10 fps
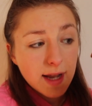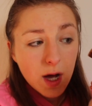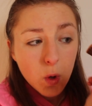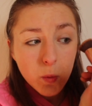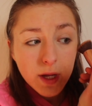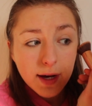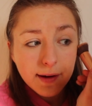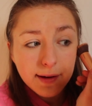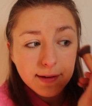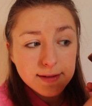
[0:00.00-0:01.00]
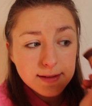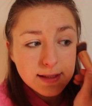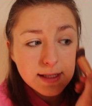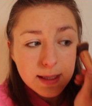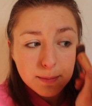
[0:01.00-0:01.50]
now we are gonna
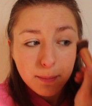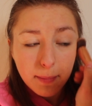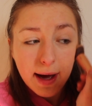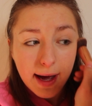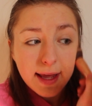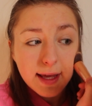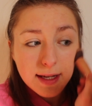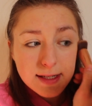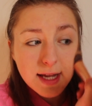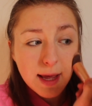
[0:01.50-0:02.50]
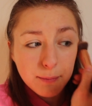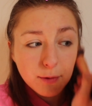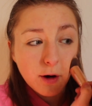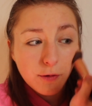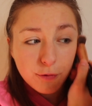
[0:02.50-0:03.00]
see my attempt
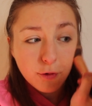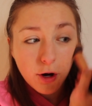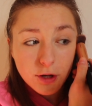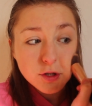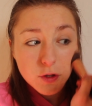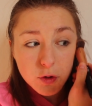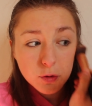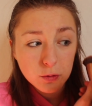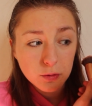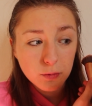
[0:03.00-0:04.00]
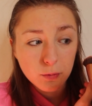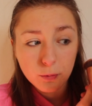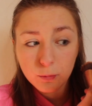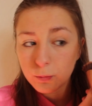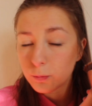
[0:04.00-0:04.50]
of
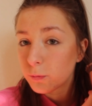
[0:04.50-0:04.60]
contour.